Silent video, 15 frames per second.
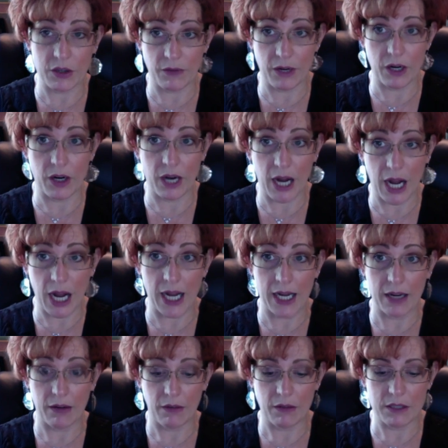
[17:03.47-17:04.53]
are very
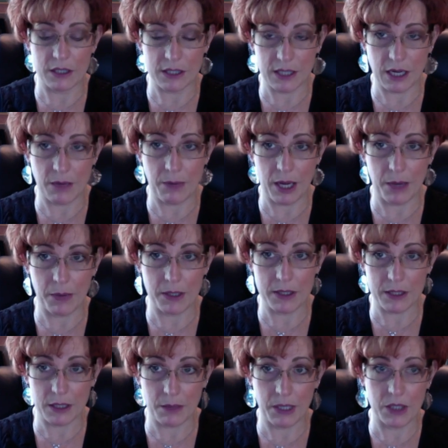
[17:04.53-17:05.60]
high to stay in Panama
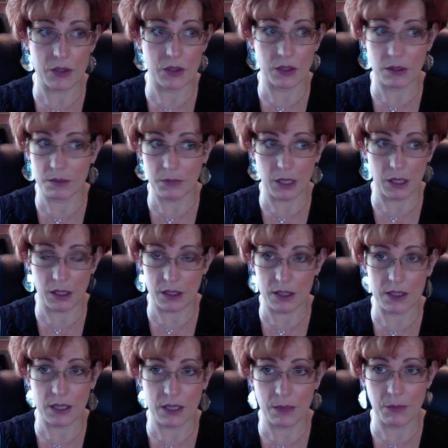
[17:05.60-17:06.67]
City Beach in the middle of
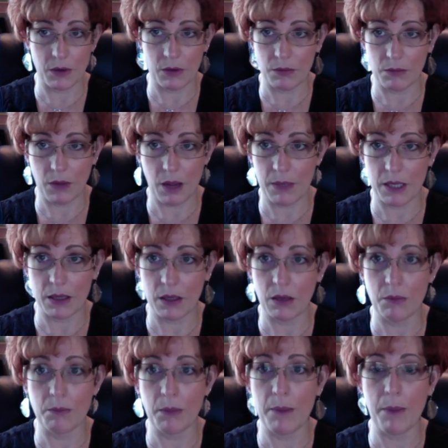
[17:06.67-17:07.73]
the summer. I mean,
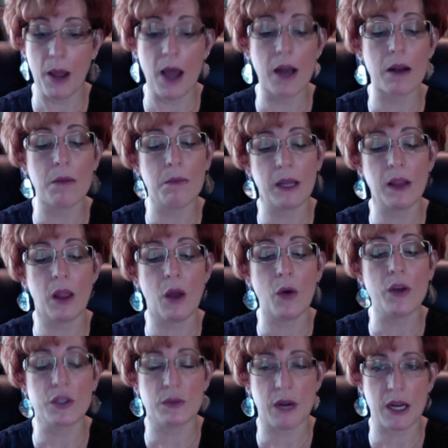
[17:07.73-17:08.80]
my
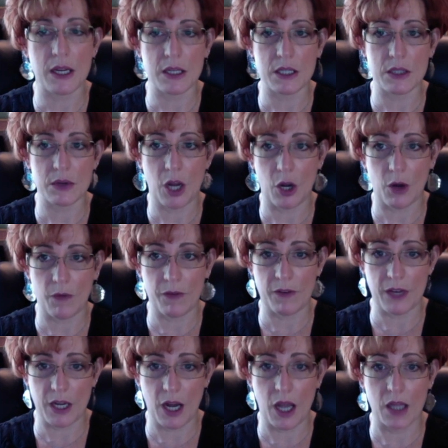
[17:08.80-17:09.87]
lowest rate is
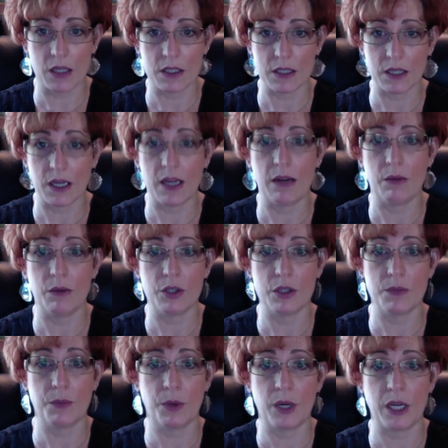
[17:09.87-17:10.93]
$350 a night, which
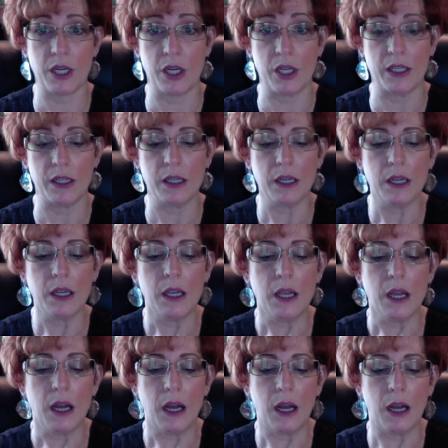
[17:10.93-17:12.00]
is pretty good,
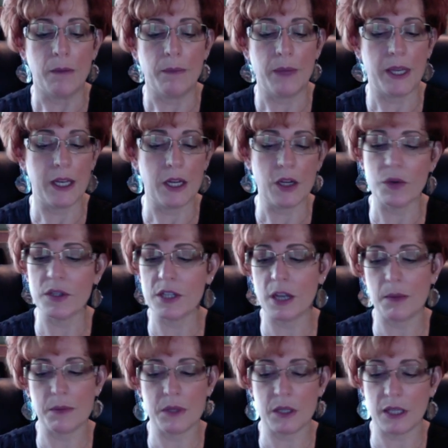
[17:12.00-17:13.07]
and it goes
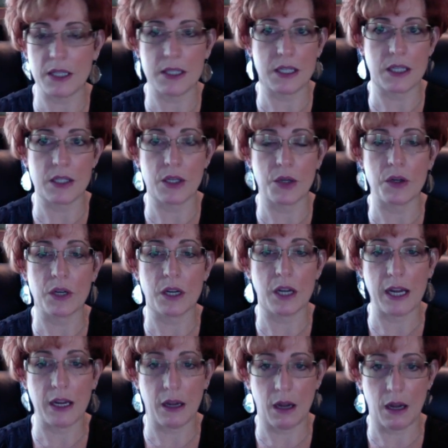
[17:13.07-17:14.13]
up to like 600 a
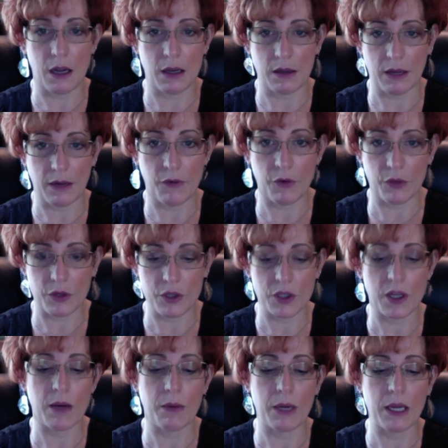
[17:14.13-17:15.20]
night on like Fourth of
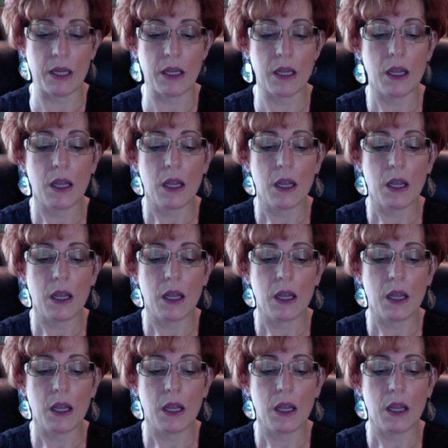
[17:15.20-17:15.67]
July week.